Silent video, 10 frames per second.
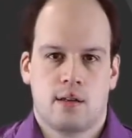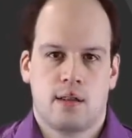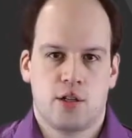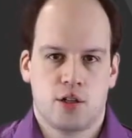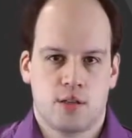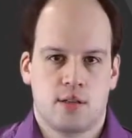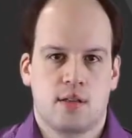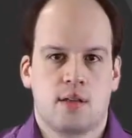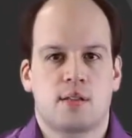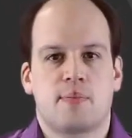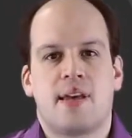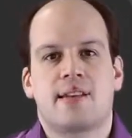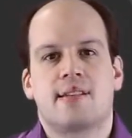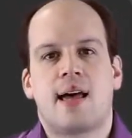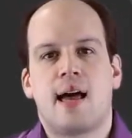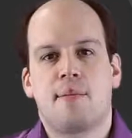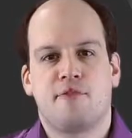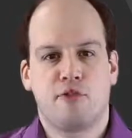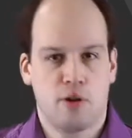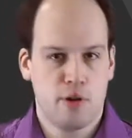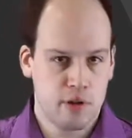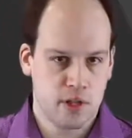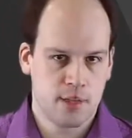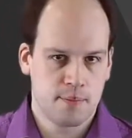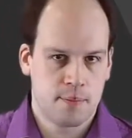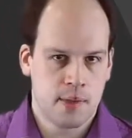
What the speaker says: they should spend time for learning.